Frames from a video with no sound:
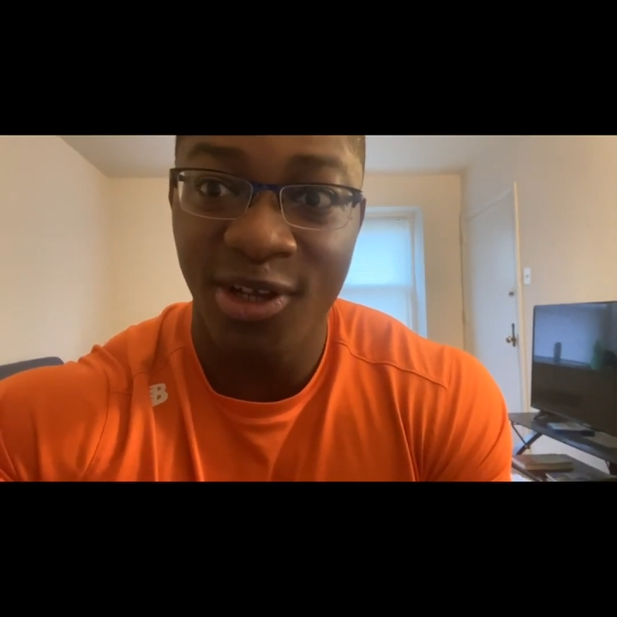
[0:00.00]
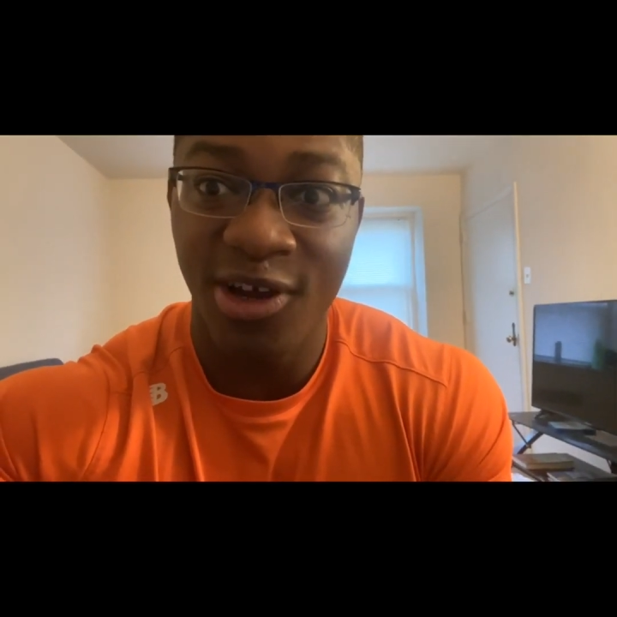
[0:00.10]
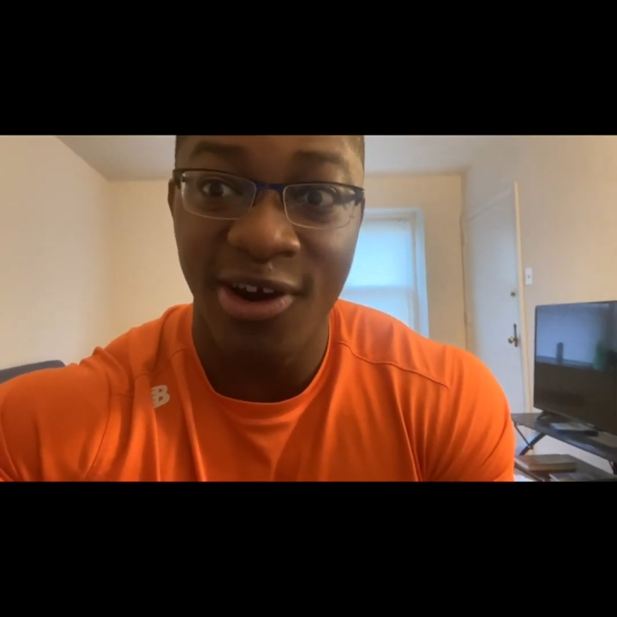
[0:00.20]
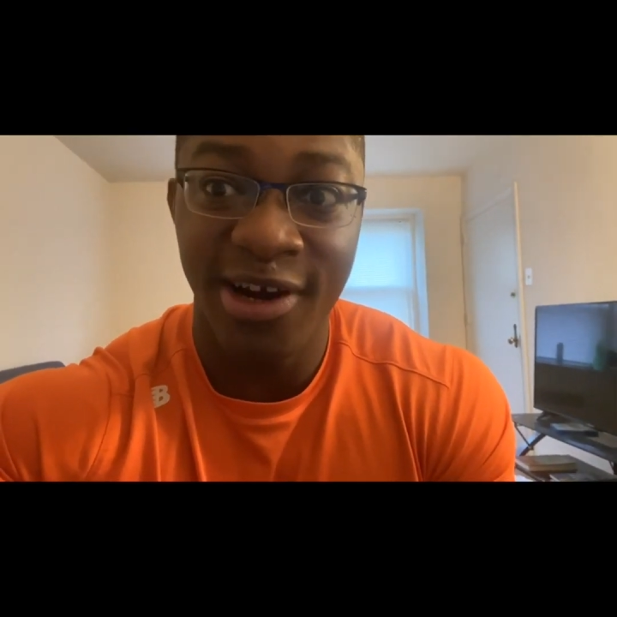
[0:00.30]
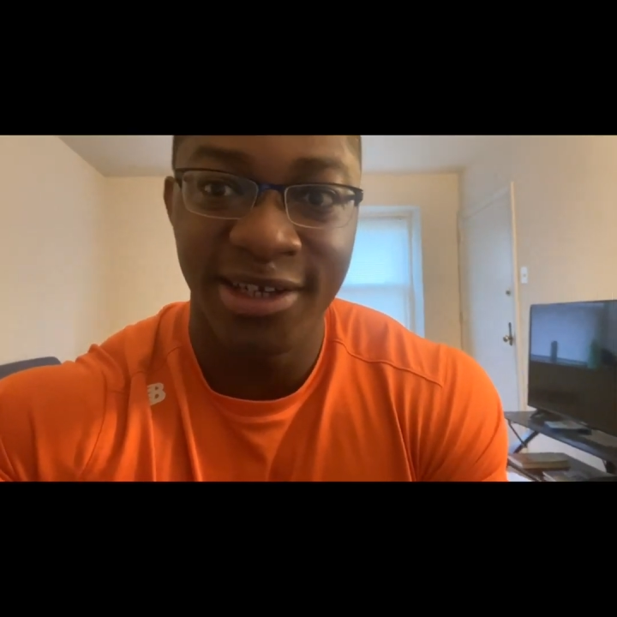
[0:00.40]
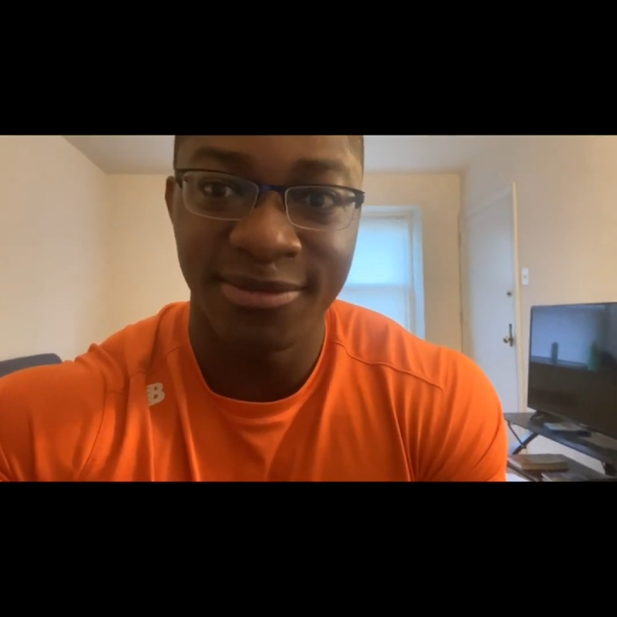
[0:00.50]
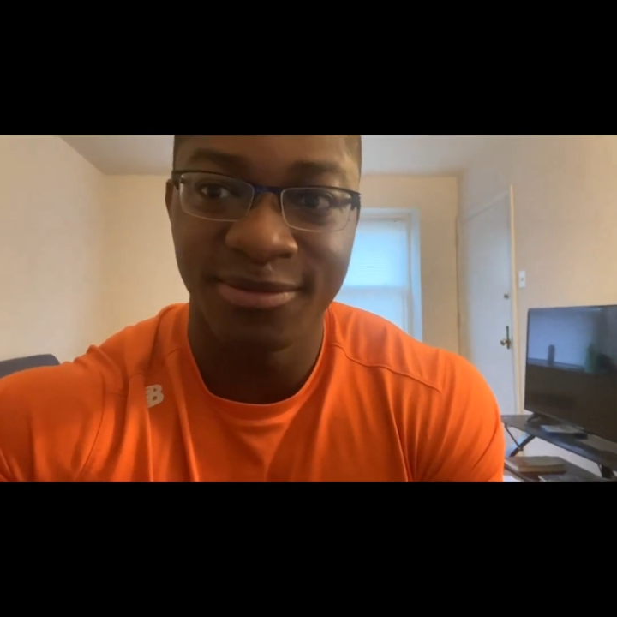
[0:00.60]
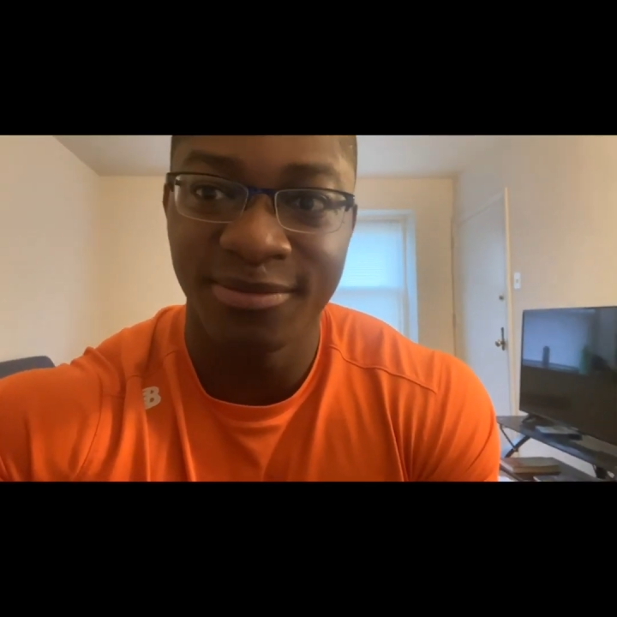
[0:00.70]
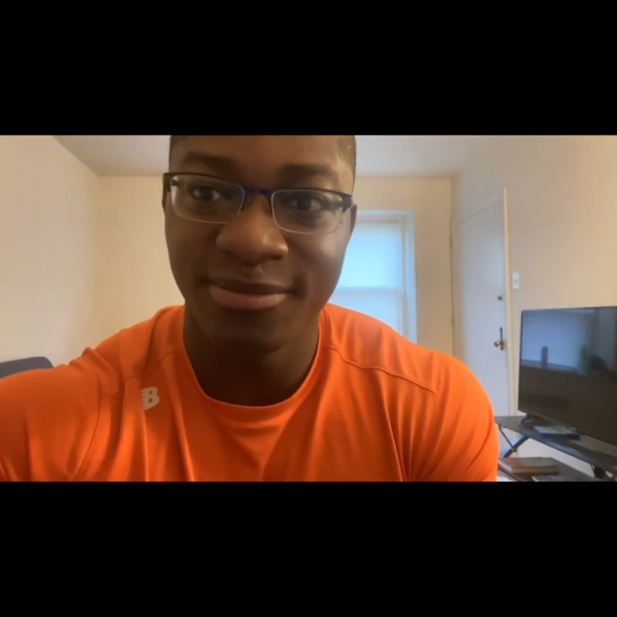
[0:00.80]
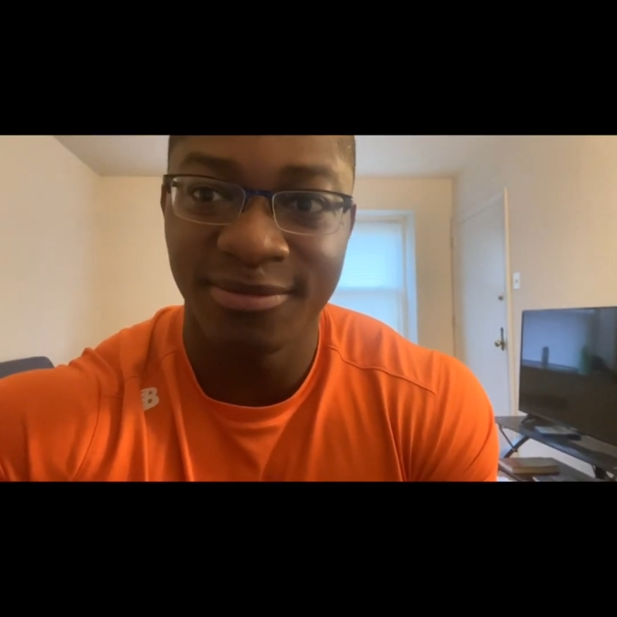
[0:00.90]
All right,
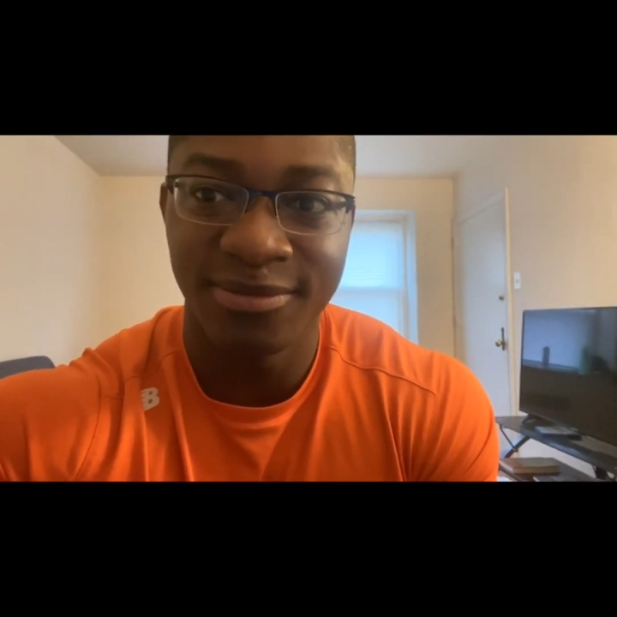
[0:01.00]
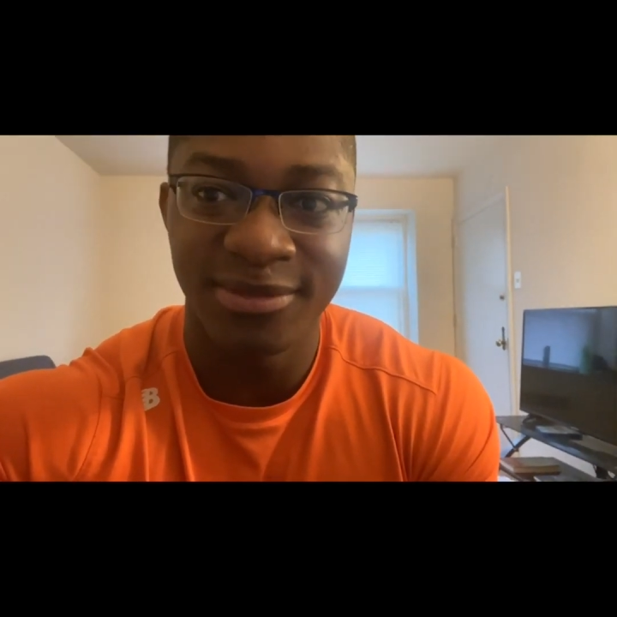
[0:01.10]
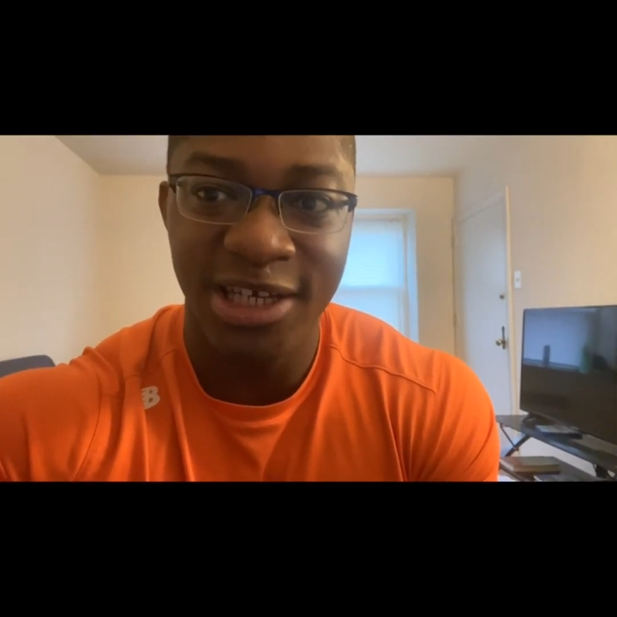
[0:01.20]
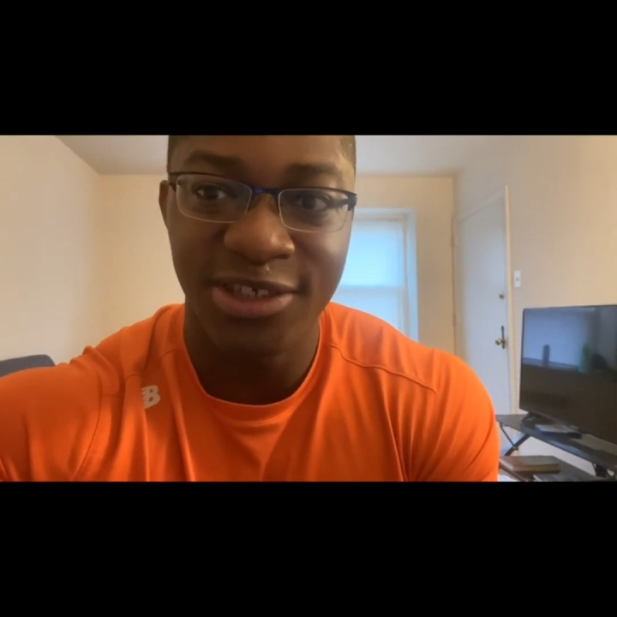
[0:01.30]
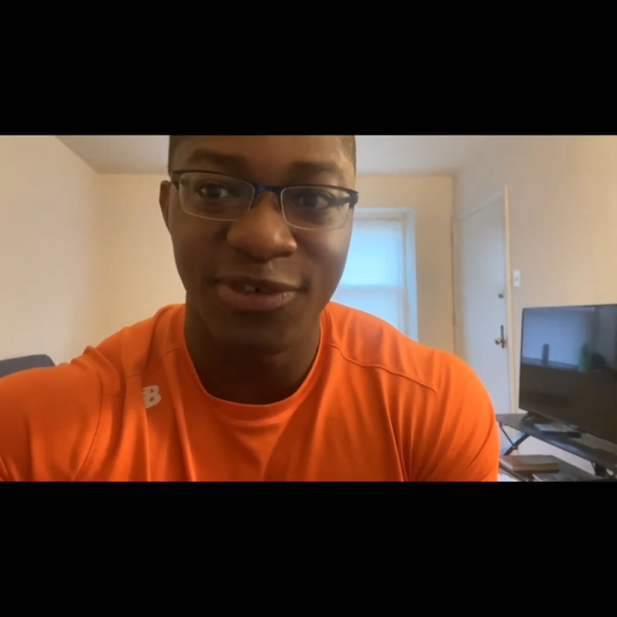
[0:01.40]
next